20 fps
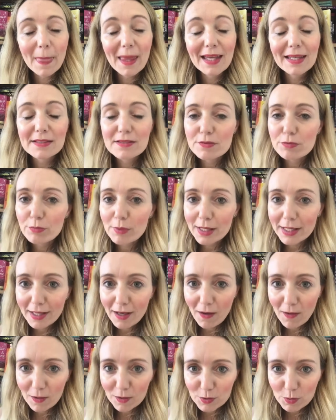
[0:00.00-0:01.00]
It's really
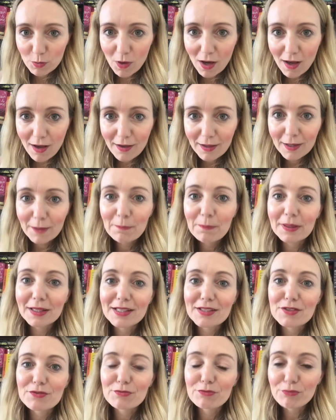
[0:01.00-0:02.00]
hard work, but
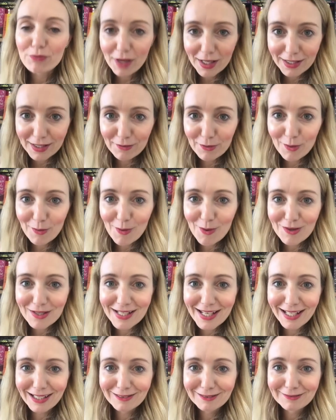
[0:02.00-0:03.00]
it's really
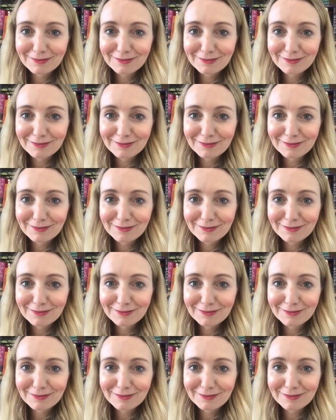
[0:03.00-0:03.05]
rewarding.